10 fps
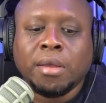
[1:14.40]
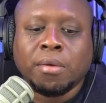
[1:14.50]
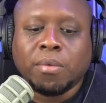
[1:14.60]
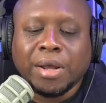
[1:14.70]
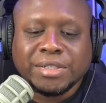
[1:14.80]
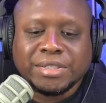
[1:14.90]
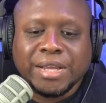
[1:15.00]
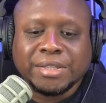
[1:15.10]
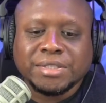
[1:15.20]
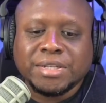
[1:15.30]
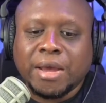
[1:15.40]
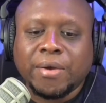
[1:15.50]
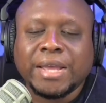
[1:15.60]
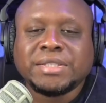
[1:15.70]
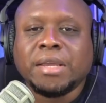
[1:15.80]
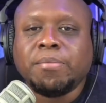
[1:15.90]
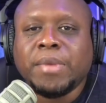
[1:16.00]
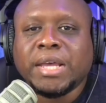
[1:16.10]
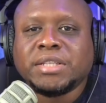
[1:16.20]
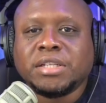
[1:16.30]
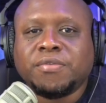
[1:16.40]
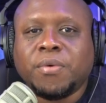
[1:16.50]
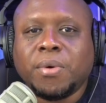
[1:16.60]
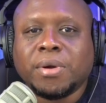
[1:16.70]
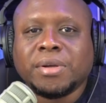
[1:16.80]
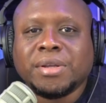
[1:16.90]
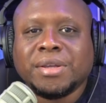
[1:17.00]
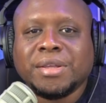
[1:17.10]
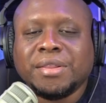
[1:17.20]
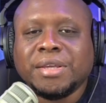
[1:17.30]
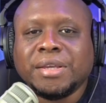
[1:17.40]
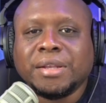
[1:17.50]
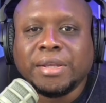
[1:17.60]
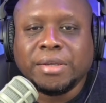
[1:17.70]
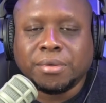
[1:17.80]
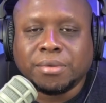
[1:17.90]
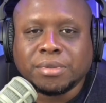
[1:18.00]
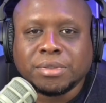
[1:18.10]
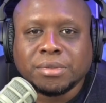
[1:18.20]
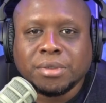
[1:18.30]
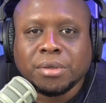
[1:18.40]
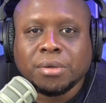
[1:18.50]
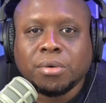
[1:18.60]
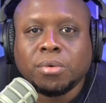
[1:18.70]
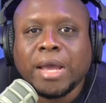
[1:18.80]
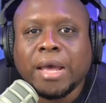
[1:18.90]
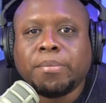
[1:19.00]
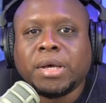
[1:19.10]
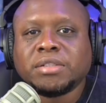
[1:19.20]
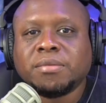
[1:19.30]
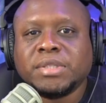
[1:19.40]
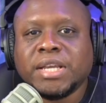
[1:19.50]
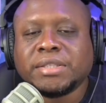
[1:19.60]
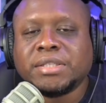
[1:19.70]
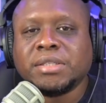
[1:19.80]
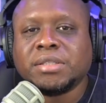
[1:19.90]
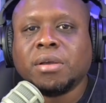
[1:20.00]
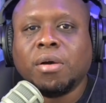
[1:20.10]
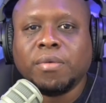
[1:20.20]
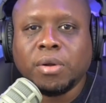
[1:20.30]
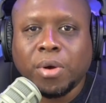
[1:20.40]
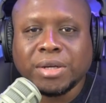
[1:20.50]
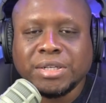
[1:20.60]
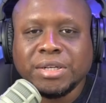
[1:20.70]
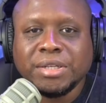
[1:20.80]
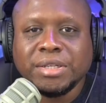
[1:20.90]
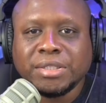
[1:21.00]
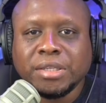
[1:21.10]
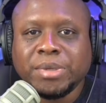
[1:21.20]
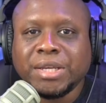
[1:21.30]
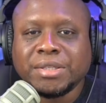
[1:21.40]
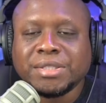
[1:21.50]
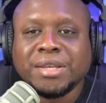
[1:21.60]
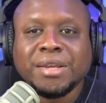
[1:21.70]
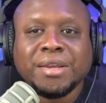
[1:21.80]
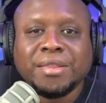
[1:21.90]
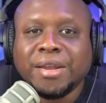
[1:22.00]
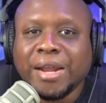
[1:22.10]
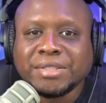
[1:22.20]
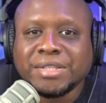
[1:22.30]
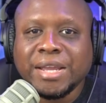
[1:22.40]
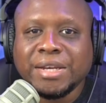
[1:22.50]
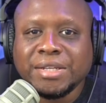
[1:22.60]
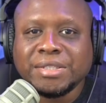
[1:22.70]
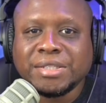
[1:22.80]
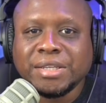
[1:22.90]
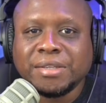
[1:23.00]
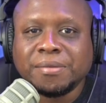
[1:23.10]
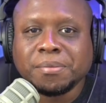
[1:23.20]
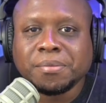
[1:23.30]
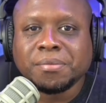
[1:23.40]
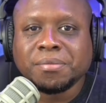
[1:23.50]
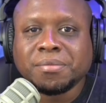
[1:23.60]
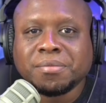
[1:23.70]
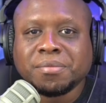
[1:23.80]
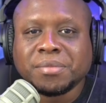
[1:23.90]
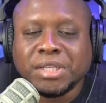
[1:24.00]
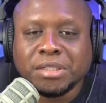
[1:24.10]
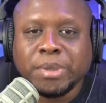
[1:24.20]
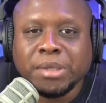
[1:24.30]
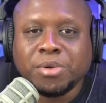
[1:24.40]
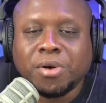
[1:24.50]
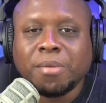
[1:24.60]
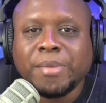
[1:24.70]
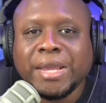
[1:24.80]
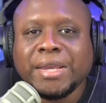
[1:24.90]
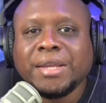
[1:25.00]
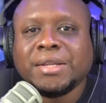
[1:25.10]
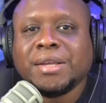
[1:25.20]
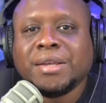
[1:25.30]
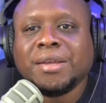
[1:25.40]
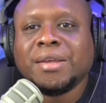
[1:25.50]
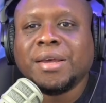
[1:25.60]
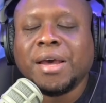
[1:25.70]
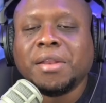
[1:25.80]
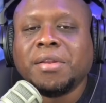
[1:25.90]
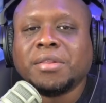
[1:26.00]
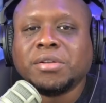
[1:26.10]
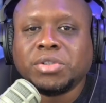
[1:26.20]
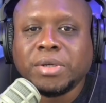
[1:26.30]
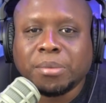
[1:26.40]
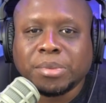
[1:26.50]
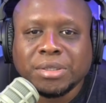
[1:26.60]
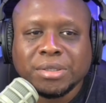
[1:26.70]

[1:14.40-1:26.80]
Ron DeSantis now has a message for the illegals who got bused from Texas over to Washington, D.C. because they're not staying in D.C. These people are making another trip.